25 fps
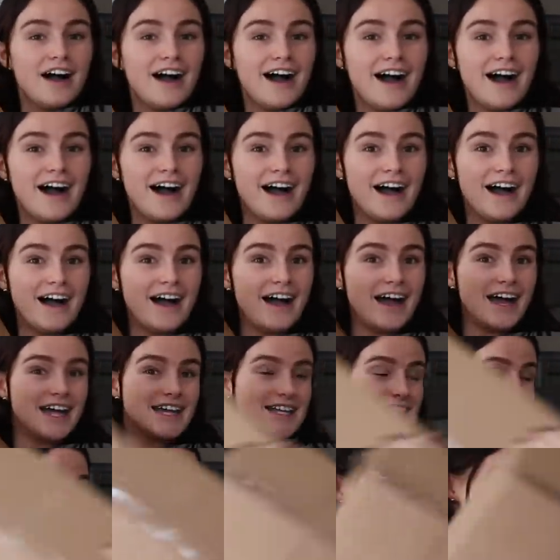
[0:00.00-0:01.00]

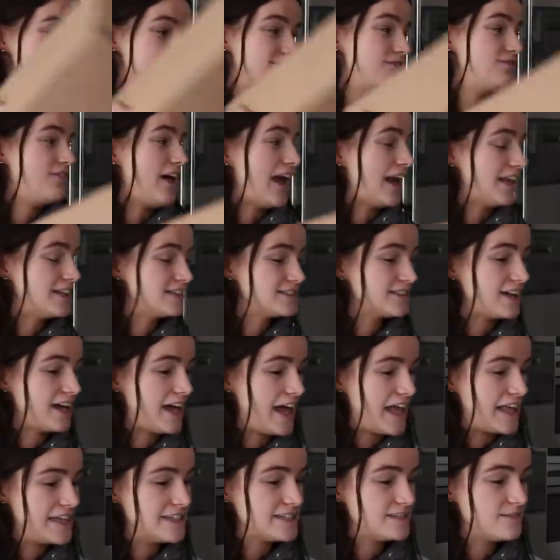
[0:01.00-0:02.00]
her
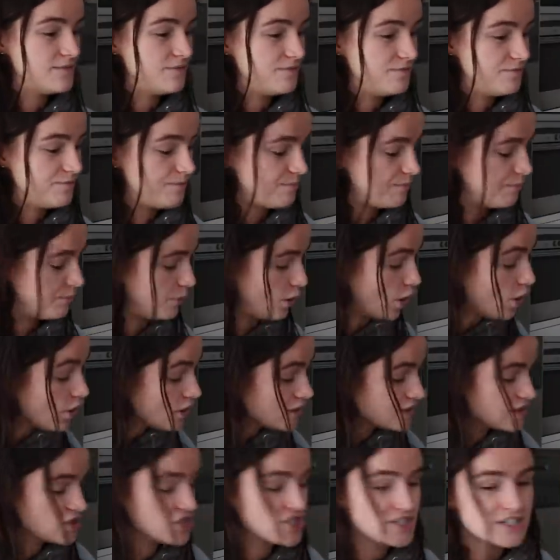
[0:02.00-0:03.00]
Valentine's
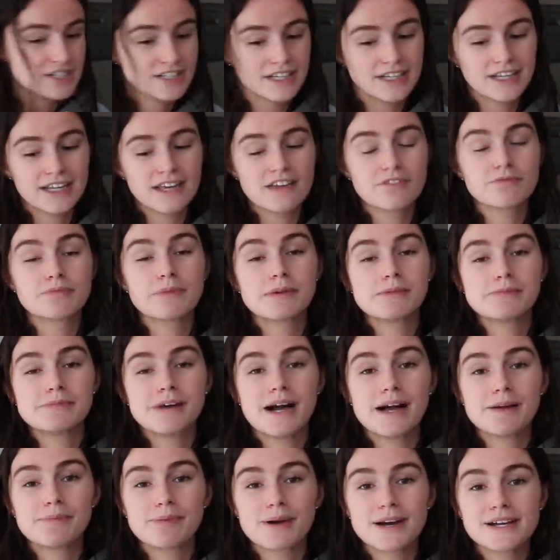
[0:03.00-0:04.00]
box and she's gonna give me
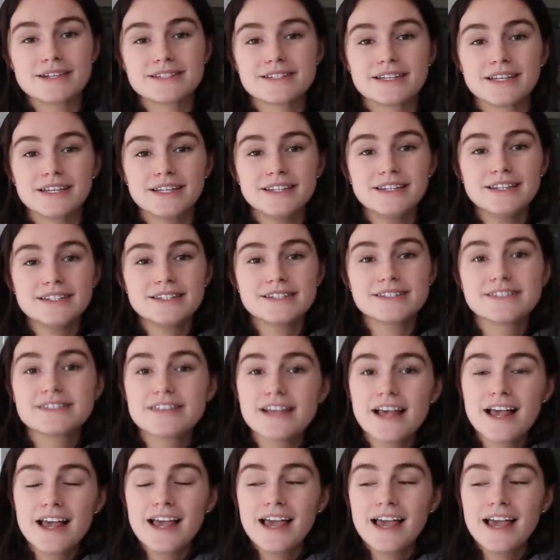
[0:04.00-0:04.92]
my presents,